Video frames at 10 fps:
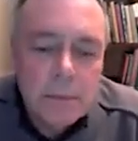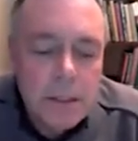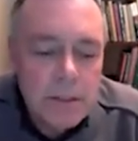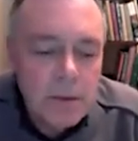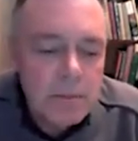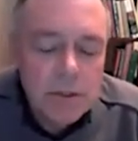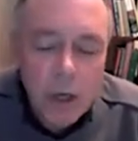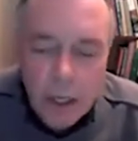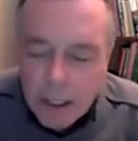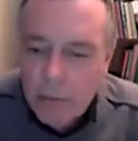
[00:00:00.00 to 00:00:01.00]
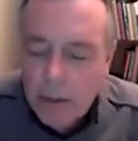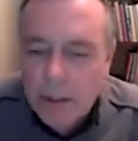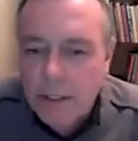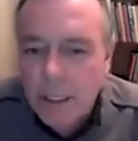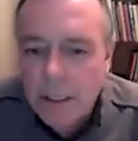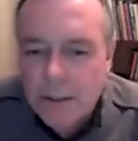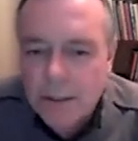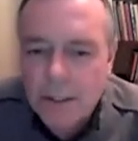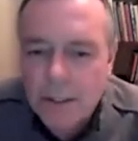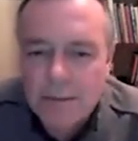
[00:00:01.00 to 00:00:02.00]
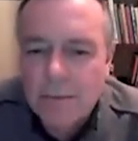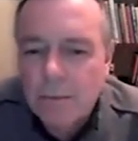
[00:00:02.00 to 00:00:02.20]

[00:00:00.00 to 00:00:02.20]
because I was talking about containers, I just